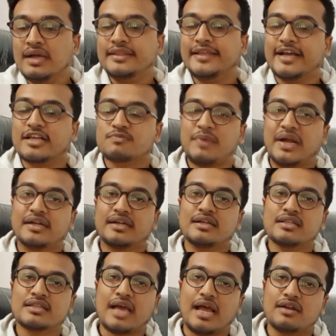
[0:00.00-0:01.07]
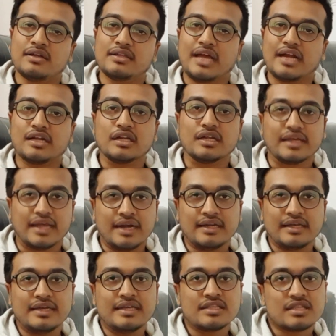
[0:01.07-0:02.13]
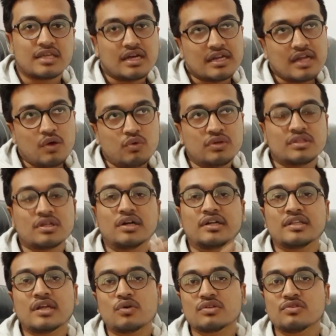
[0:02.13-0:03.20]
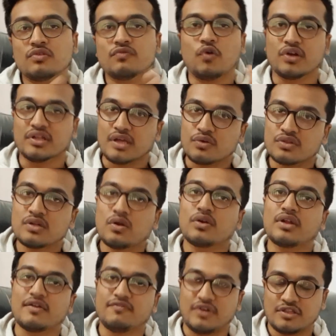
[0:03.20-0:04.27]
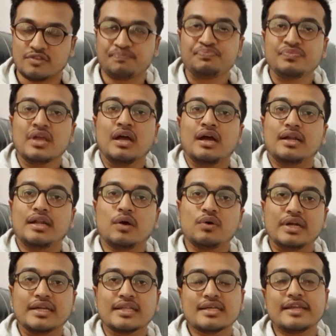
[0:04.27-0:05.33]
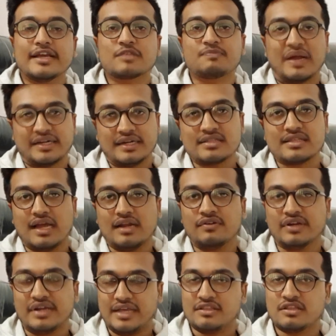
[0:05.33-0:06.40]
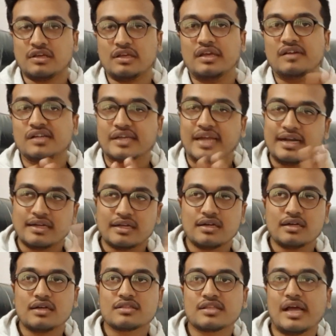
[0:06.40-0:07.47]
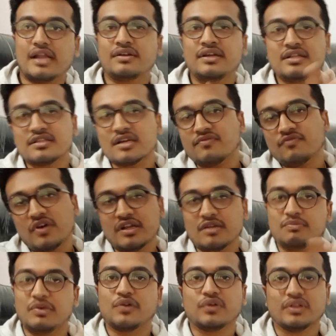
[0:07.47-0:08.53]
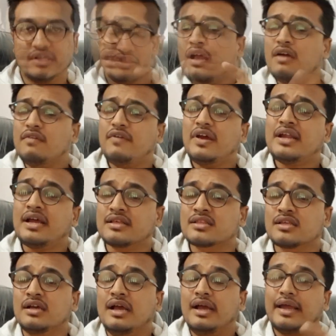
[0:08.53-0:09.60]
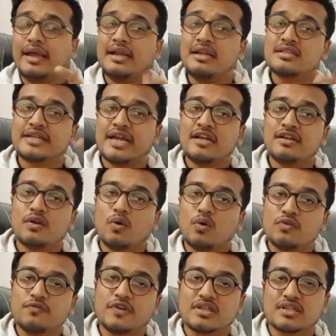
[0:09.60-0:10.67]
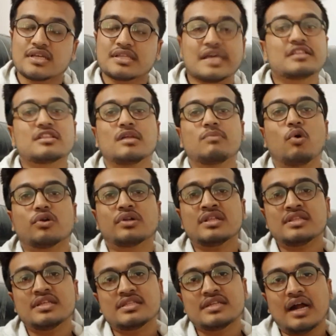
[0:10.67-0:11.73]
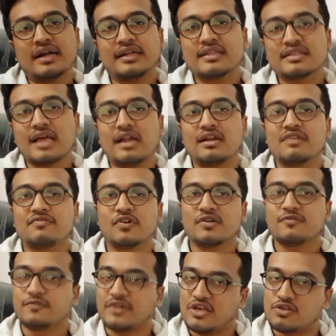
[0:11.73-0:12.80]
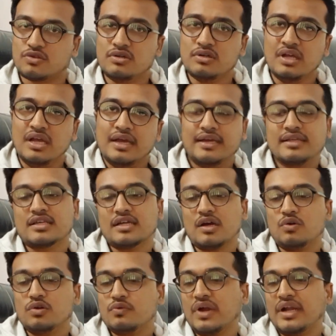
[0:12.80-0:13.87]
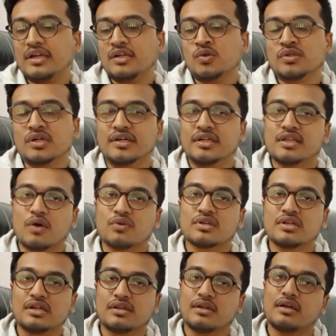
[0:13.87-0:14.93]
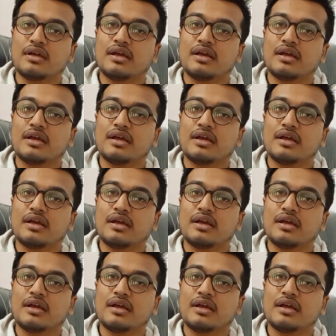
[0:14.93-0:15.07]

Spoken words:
the expected salary that you'll get is around 30,000 to 40,000 on average. Now it is an expected salary range, you'll get a salary somewhere in between this. Whereas in state owned forensic science laboratories, the starting salary for a fresher is around 20 to 30,000